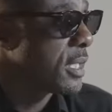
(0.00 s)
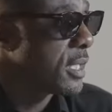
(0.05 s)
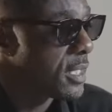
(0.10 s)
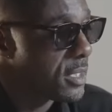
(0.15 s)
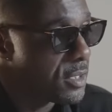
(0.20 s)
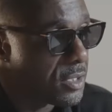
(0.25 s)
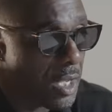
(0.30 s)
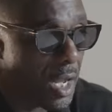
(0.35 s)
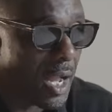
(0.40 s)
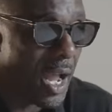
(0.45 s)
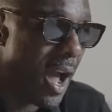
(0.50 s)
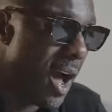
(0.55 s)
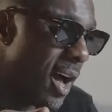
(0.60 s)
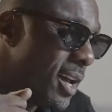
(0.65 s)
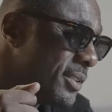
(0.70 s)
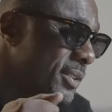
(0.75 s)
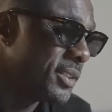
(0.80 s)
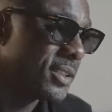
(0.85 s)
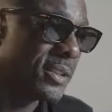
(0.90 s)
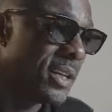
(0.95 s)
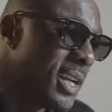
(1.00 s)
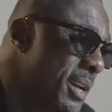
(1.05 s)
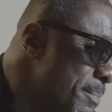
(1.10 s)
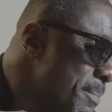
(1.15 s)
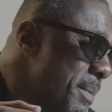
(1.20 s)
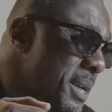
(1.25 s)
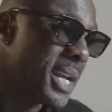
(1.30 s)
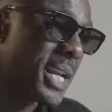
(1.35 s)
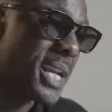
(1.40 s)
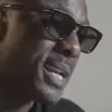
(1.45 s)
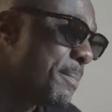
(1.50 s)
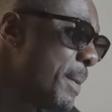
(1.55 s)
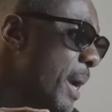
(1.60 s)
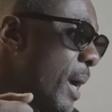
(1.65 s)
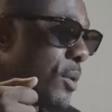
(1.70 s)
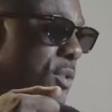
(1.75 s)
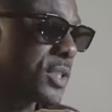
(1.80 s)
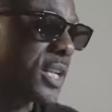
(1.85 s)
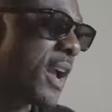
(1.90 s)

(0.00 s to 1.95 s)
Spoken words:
He's like in me emails